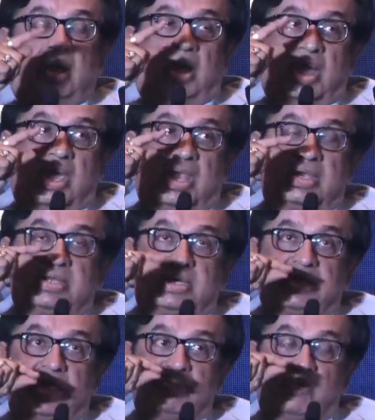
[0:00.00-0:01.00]
And
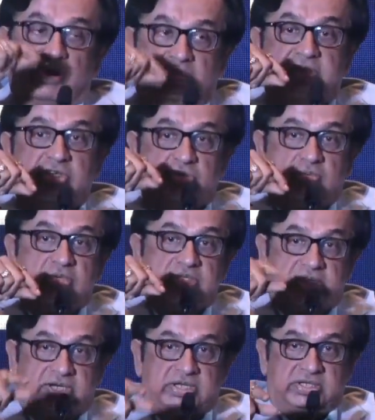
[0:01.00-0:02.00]
that time one of the issue
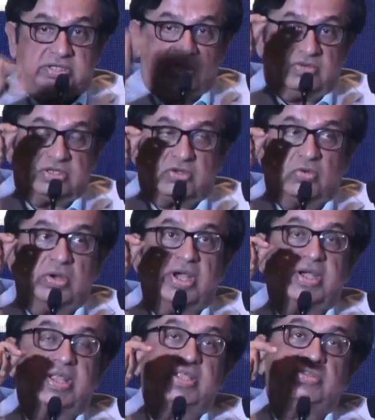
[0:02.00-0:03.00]
was raised was
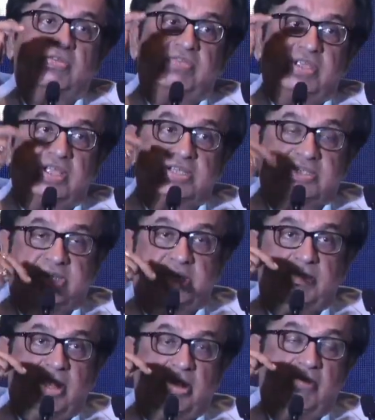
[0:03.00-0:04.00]
co-lending. So State
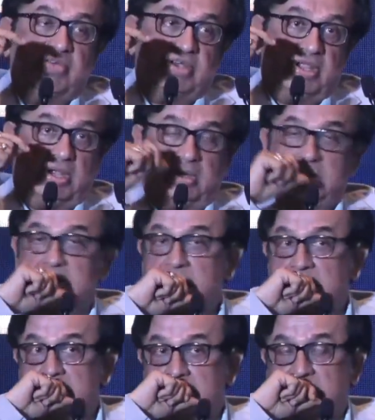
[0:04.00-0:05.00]
Bank of India,
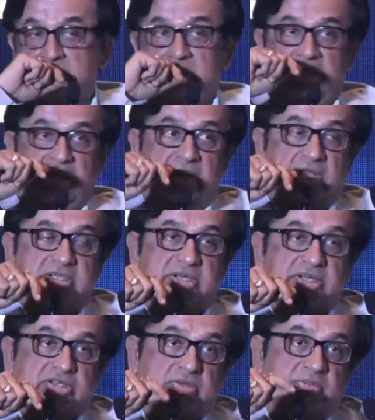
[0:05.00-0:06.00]
in
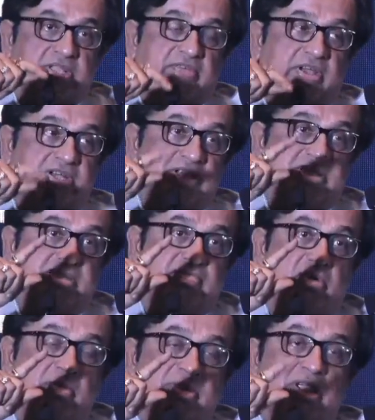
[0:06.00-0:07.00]
consultation with FIDC,
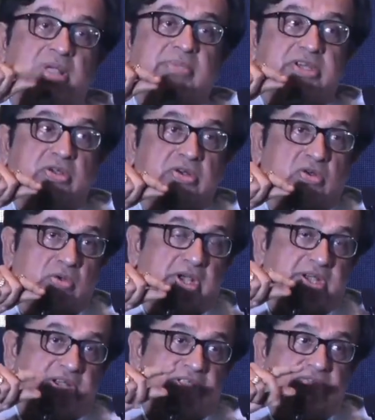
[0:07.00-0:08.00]
formed a committee on
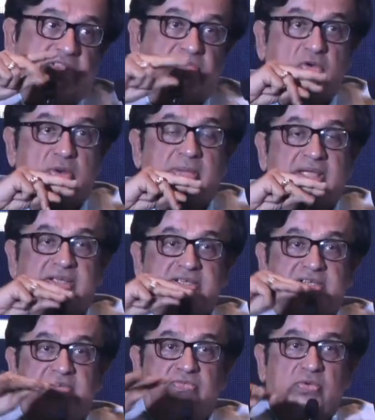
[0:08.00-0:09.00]
co-lending with 4
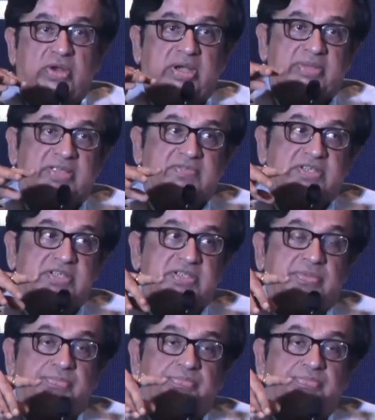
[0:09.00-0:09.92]
bankers and 4 NBFCs.